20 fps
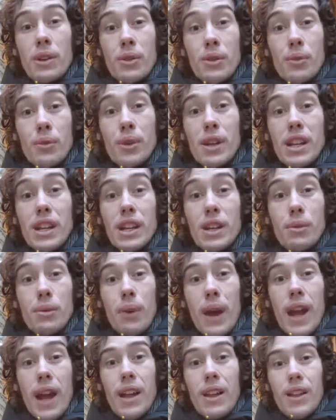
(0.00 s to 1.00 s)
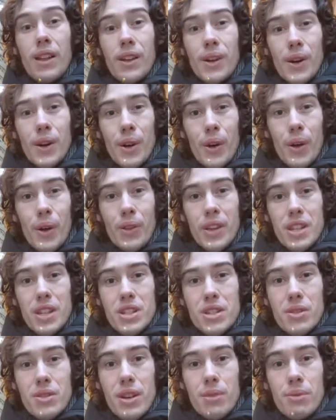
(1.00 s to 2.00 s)
really well on this
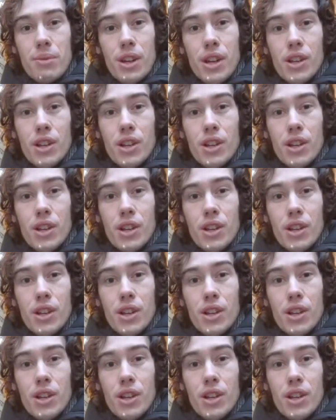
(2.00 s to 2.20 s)
stream.